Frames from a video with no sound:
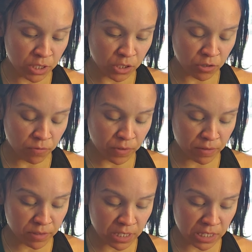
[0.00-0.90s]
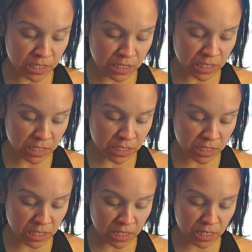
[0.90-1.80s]
So 15,
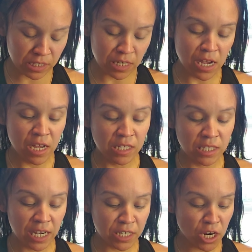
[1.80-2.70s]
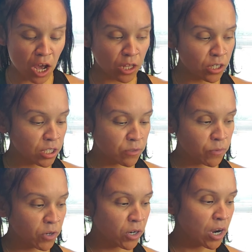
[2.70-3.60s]
16, $10
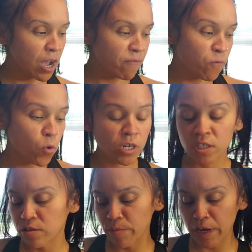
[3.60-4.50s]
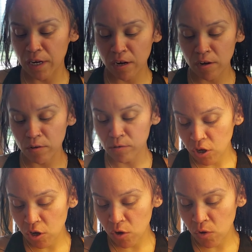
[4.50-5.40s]
for 4 tomatoes. So
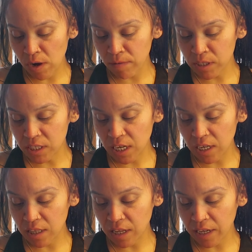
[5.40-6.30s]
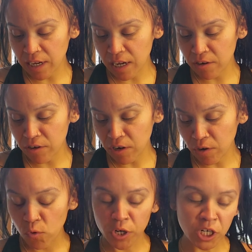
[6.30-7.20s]
I would say like, I don't know,
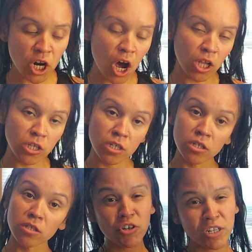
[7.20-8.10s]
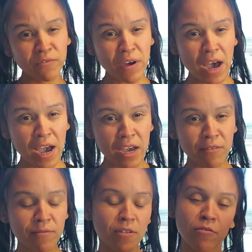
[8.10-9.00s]
$40,
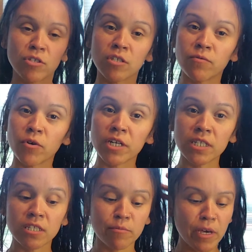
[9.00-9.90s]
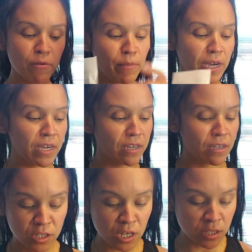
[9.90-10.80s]
35, close to 40 to make my
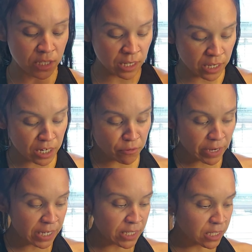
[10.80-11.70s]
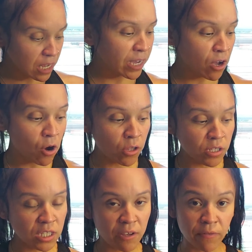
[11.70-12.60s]
salsa. Anyways, I got all the
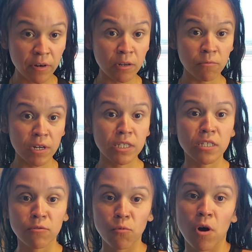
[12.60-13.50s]
stuff already rinsed and